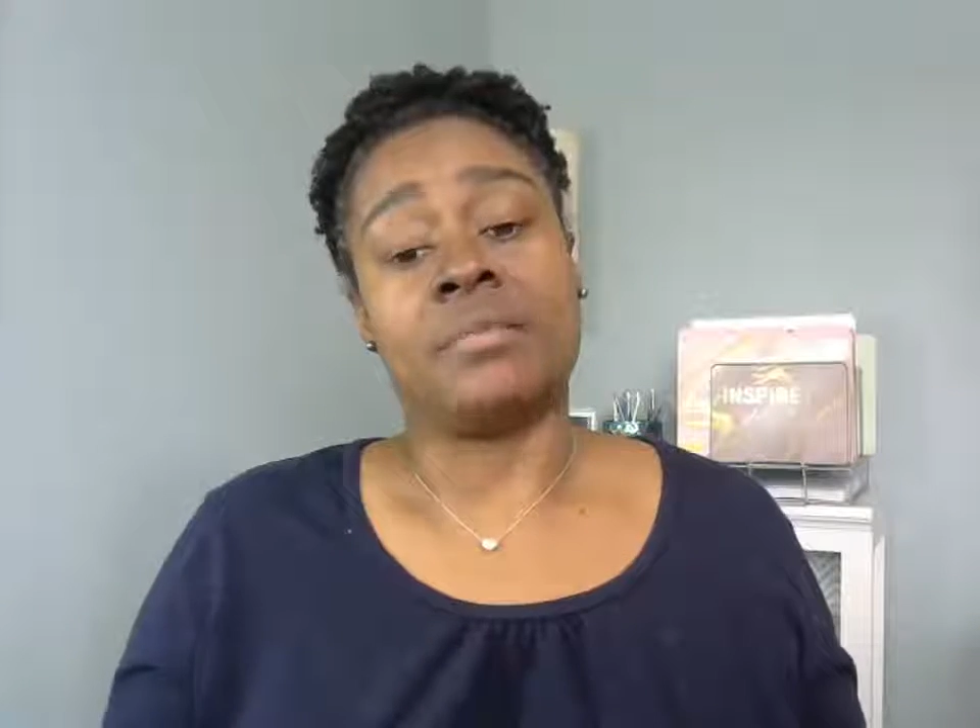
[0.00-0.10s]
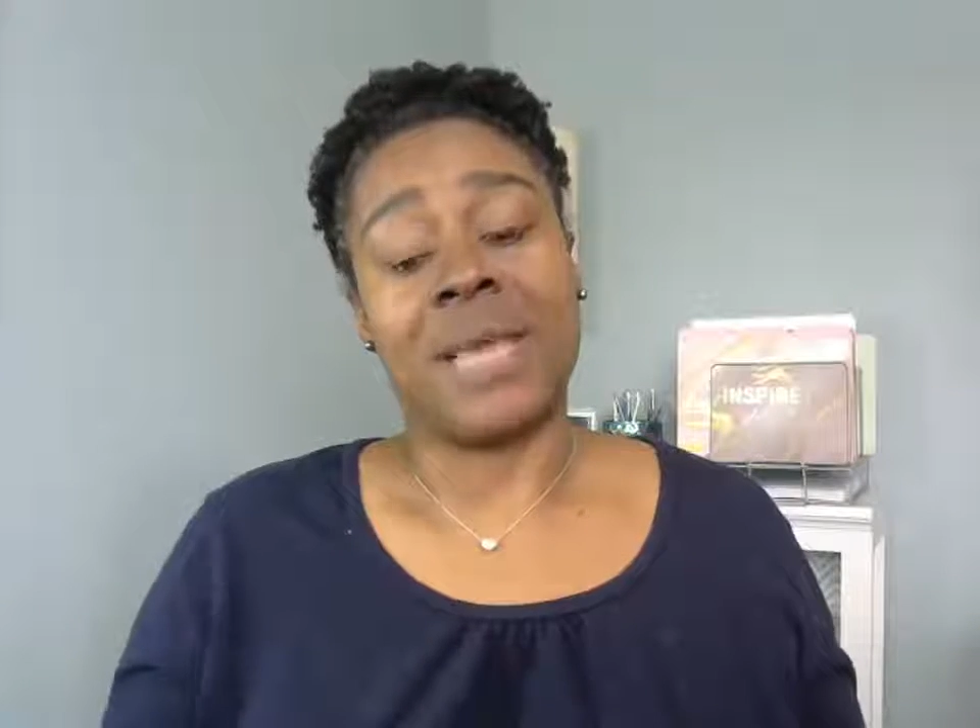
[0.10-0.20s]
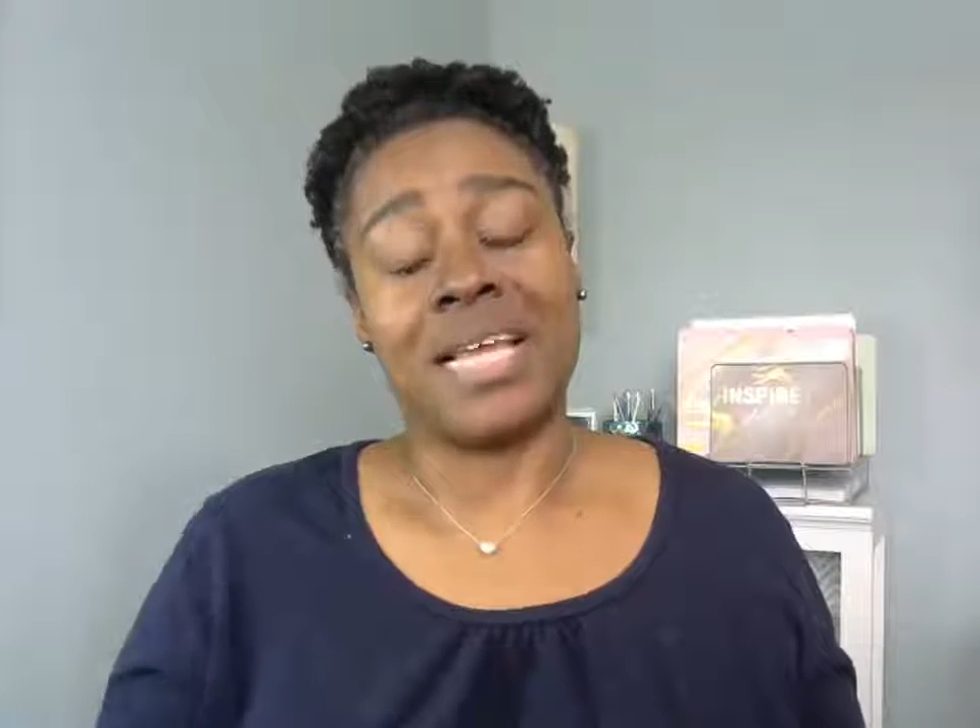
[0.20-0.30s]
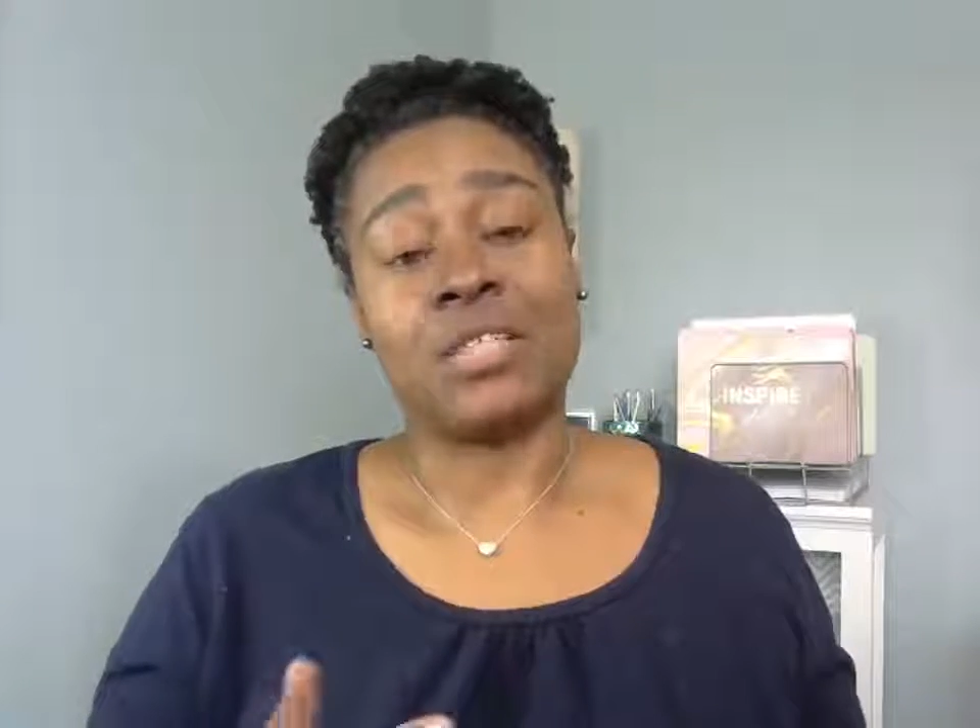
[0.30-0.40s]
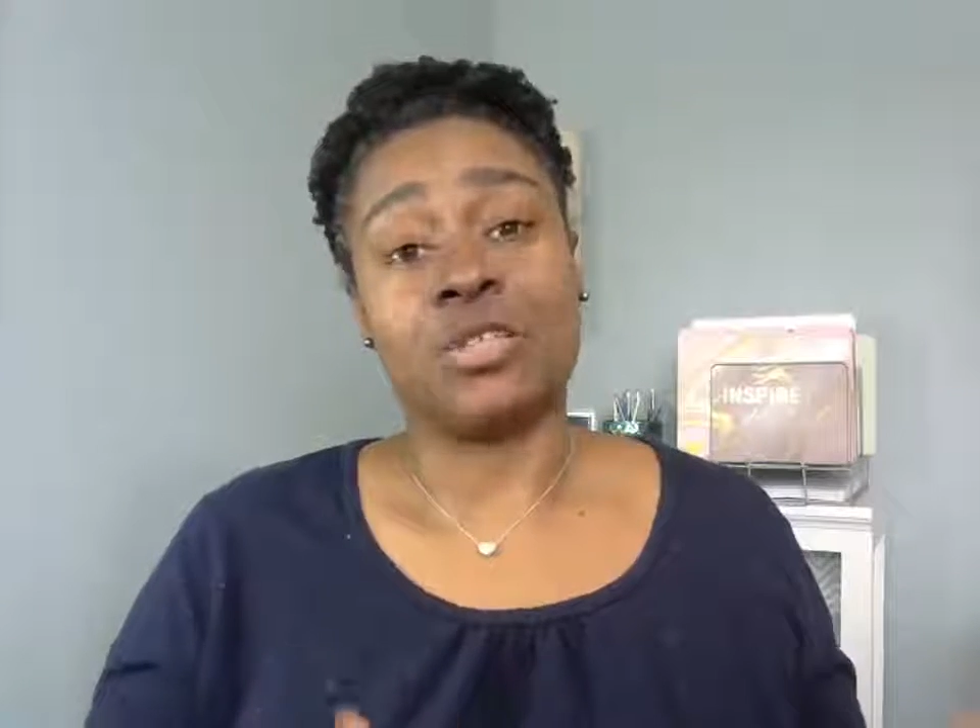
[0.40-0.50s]

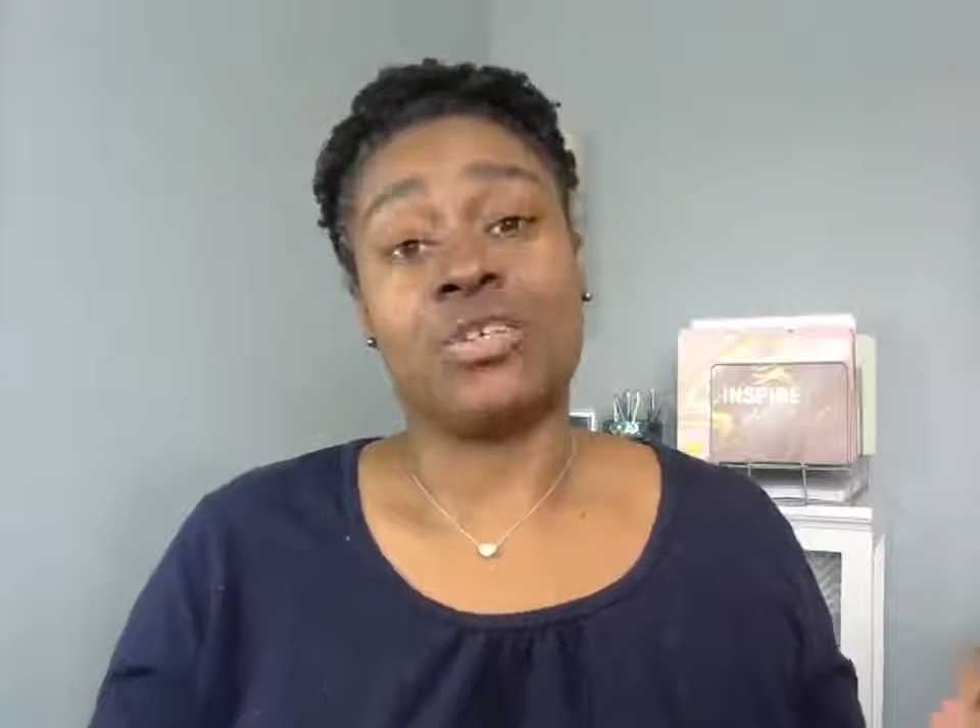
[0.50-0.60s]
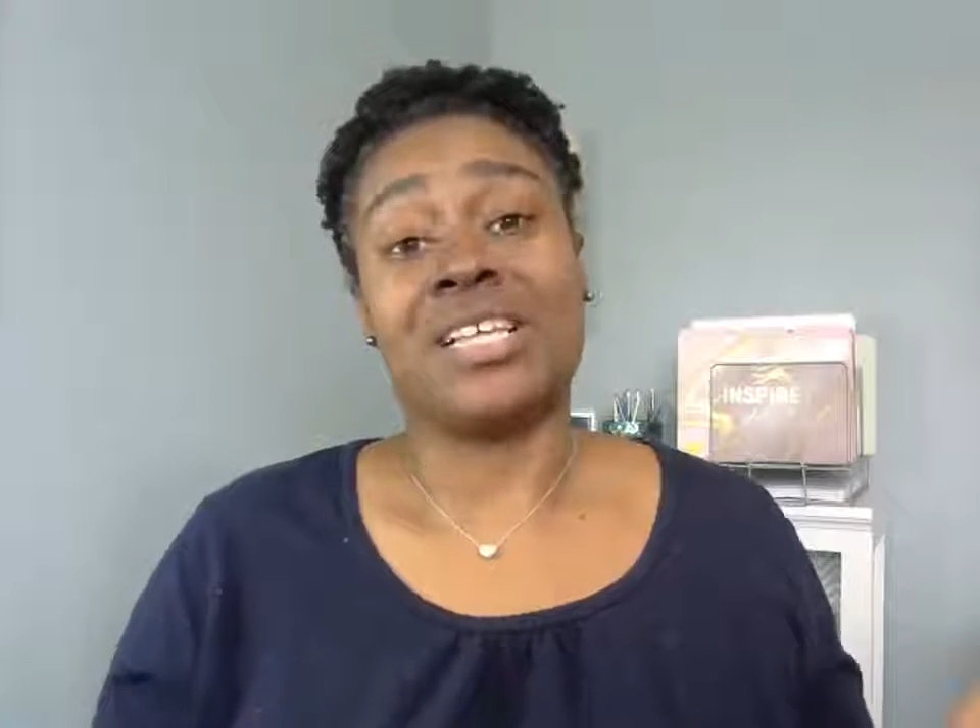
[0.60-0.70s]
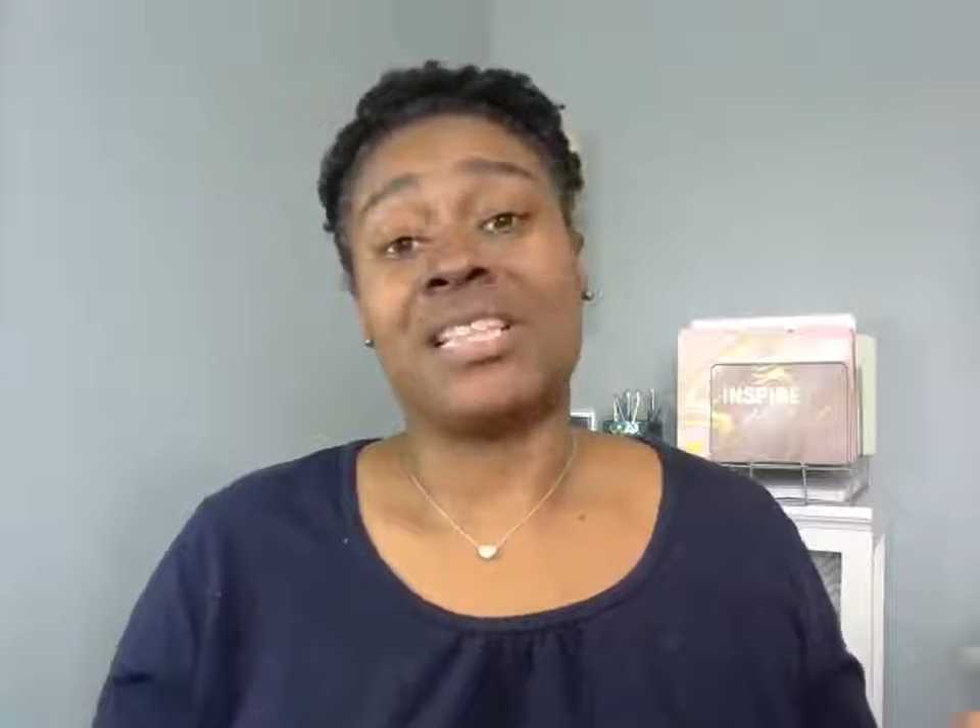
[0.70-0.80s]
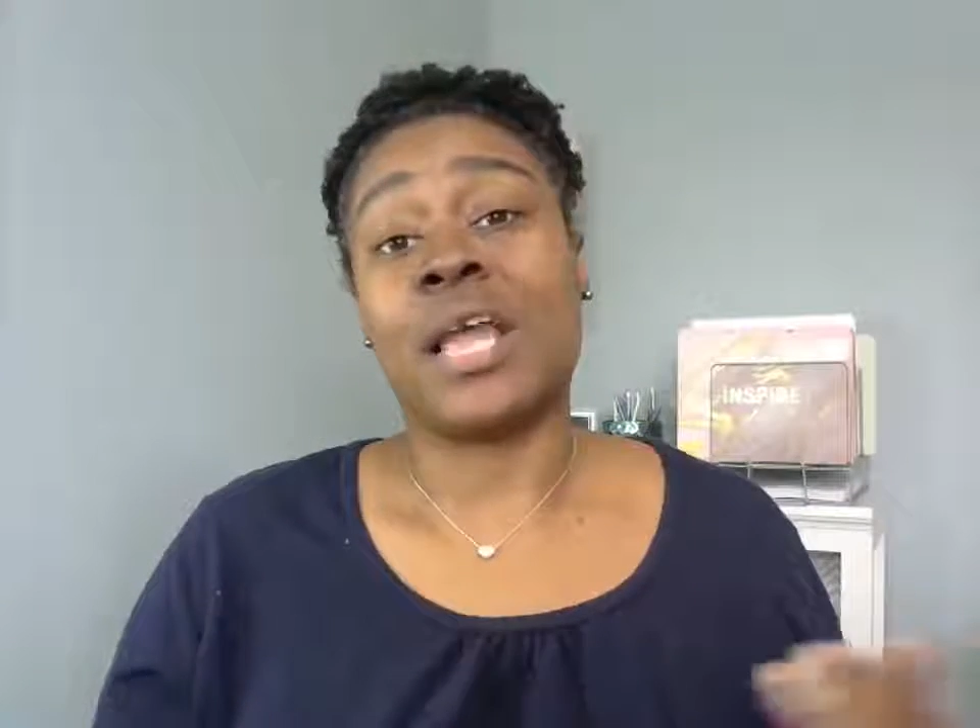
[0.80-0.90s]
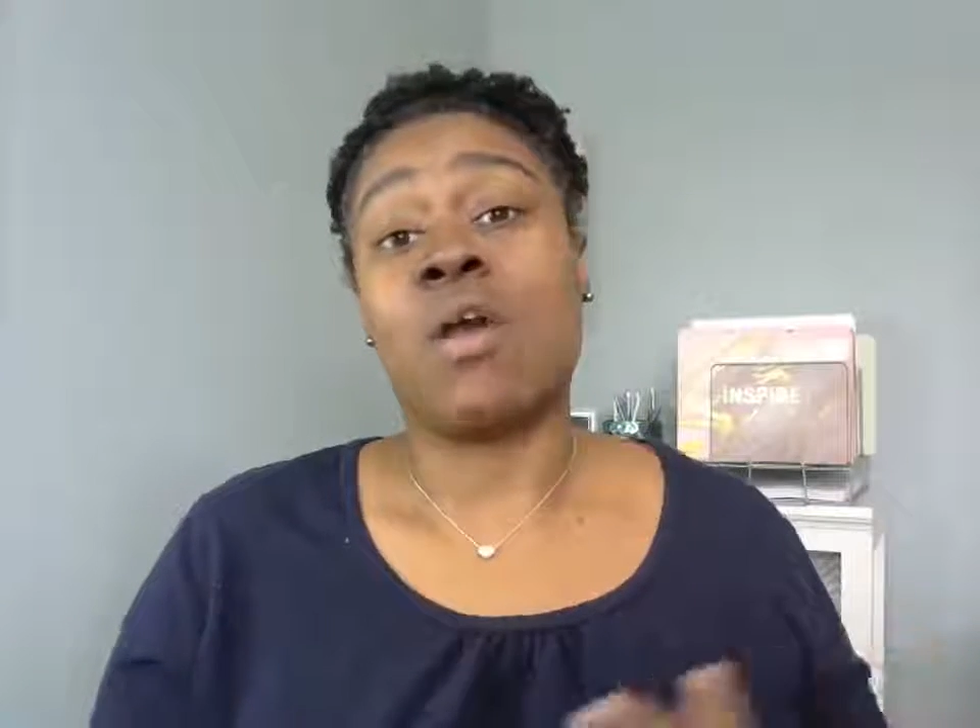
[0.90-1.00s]
making sure
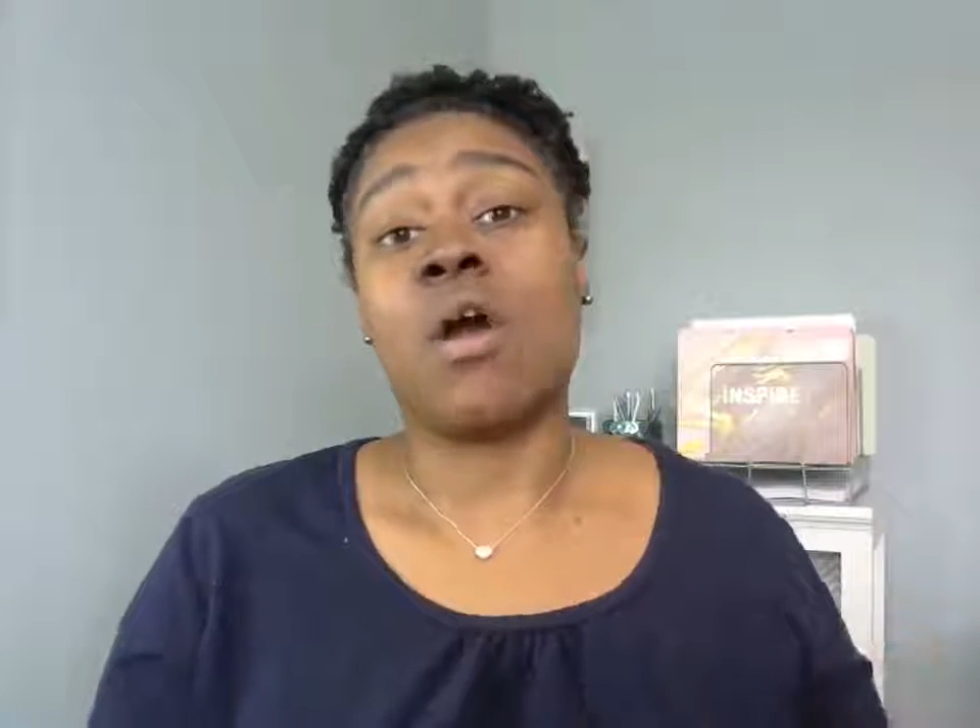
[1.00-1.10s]
that they are